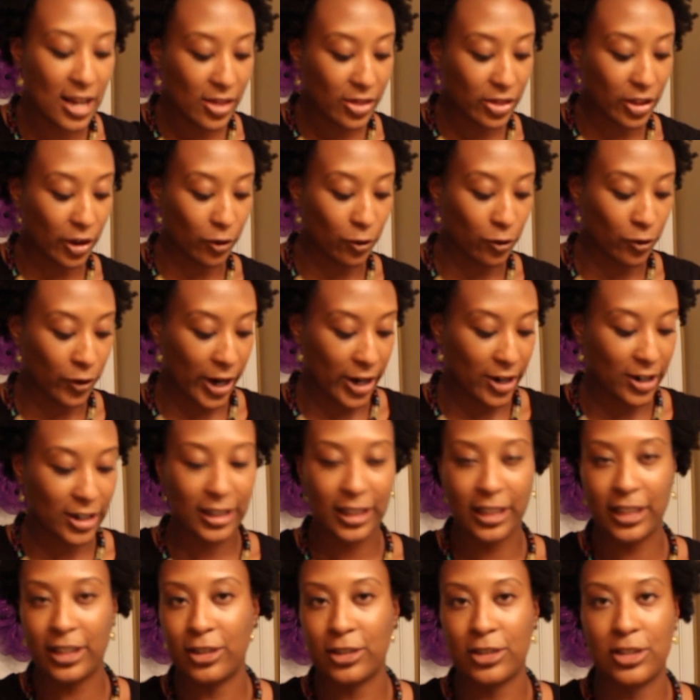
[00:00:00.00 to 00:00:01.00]
They're very
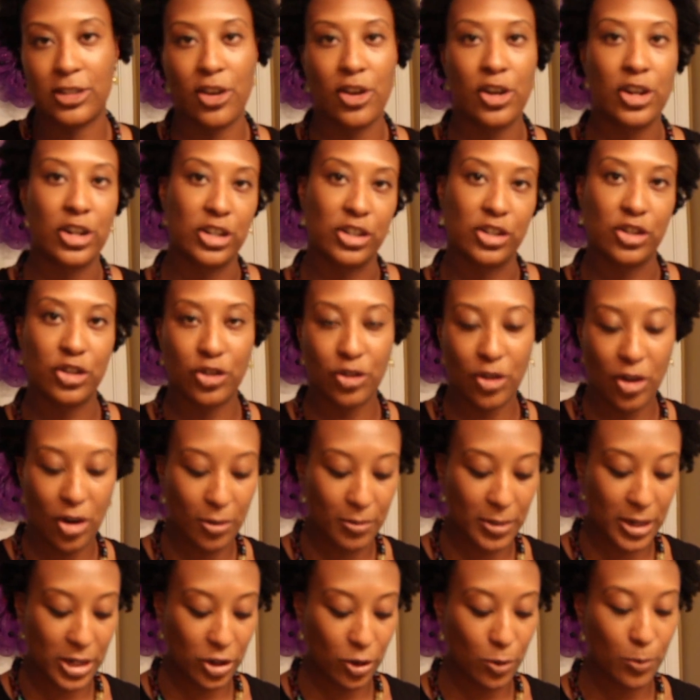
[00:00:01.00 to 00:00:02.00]
little, so you can just throw
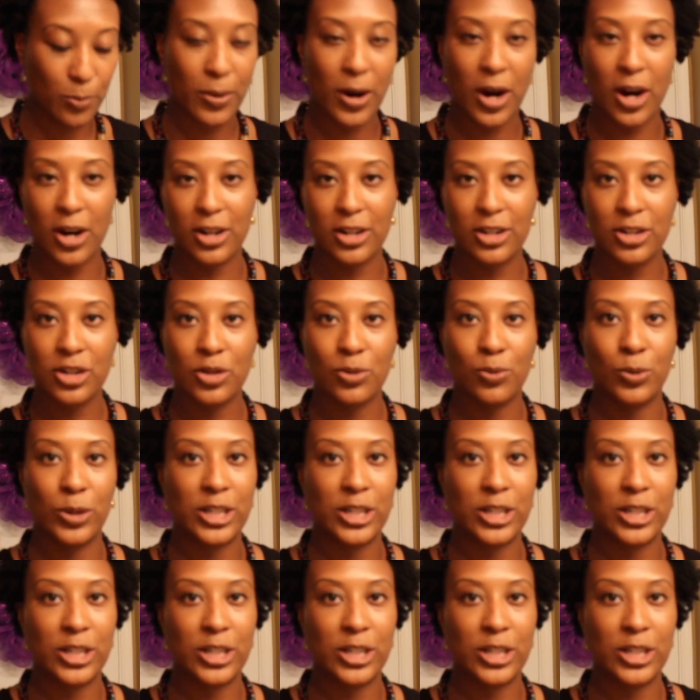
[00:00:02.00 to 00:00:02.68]
them in your purse,